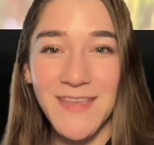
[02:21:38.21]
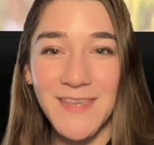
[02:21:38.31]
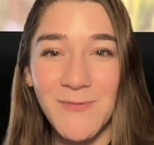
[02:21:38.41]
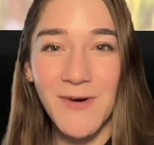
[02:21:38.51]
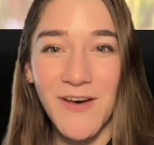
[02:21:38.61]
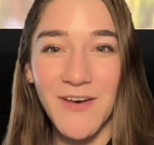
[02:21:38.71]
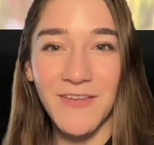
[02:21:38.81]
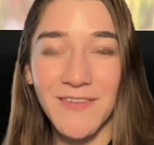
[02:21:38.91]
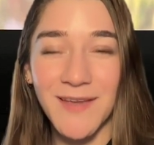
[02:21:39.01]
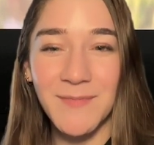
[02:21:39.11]
So thank you
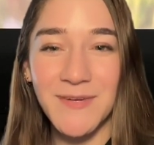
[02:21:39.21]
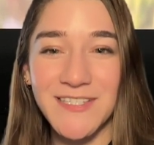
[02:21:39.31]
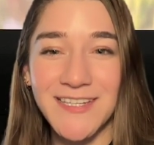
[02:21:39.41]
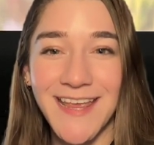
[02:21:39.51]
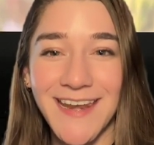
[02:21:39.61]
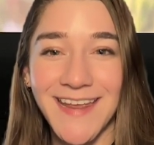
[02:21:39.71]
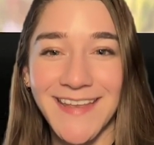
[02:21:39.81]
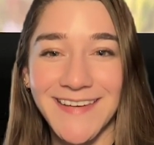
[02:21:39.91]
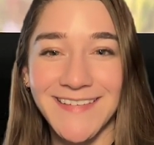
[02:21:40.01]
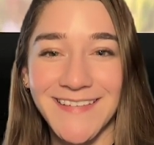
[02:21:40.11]
all. I
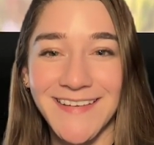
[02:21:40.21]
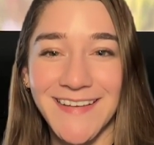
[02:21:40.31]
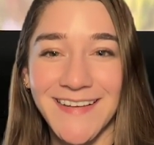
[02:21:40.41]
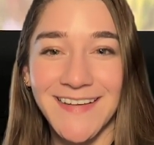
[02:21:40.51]
appreciate it.